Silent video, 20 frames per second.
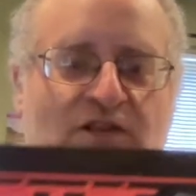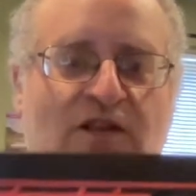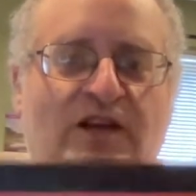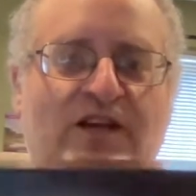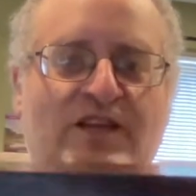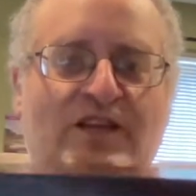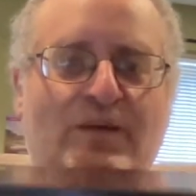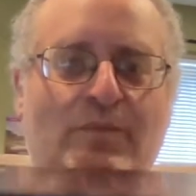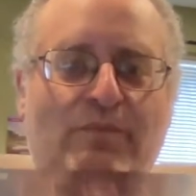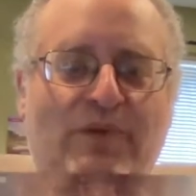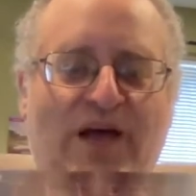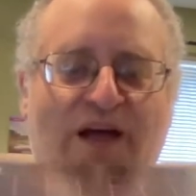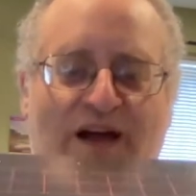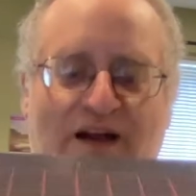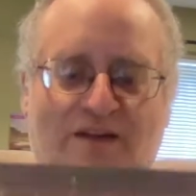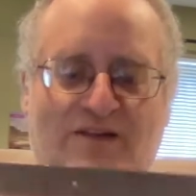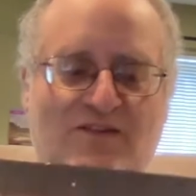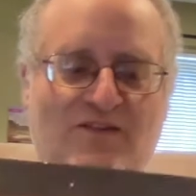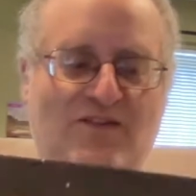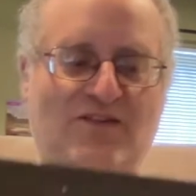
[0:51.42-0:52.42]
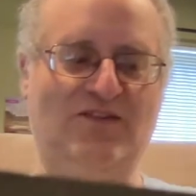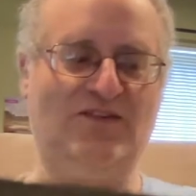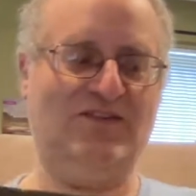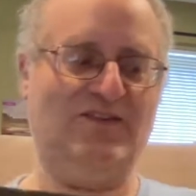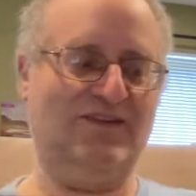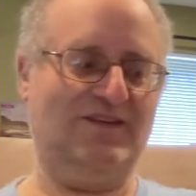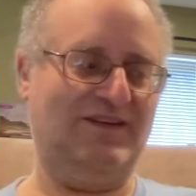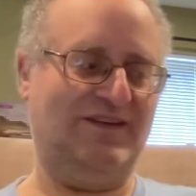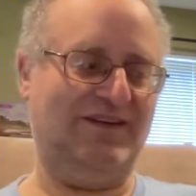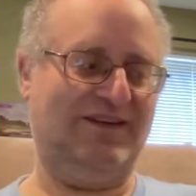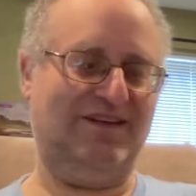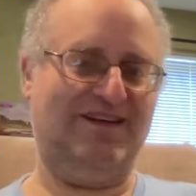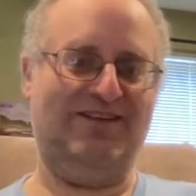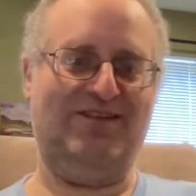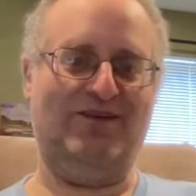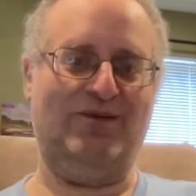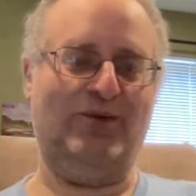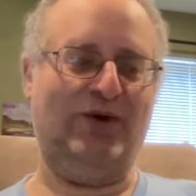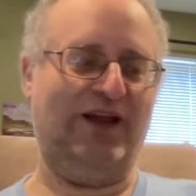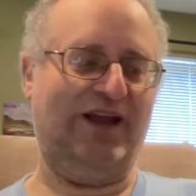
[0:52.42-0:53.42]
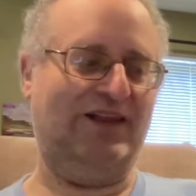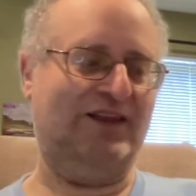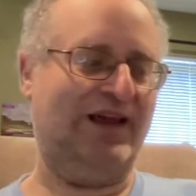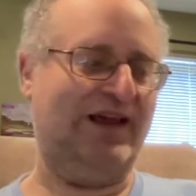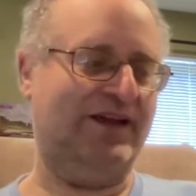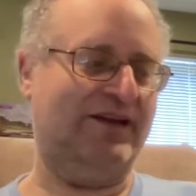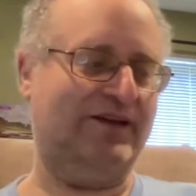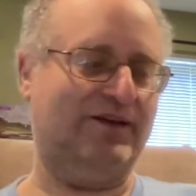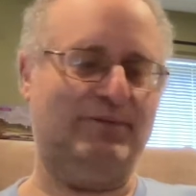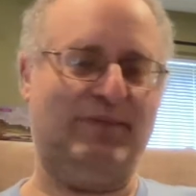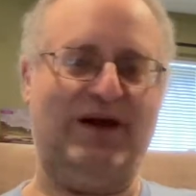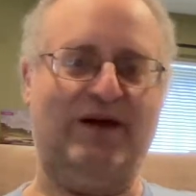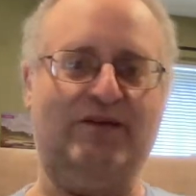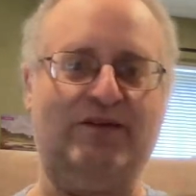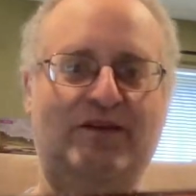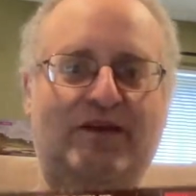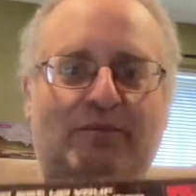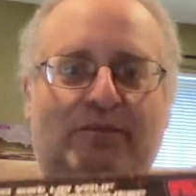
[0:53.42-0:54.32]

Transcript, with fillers: look at the box. What I like about the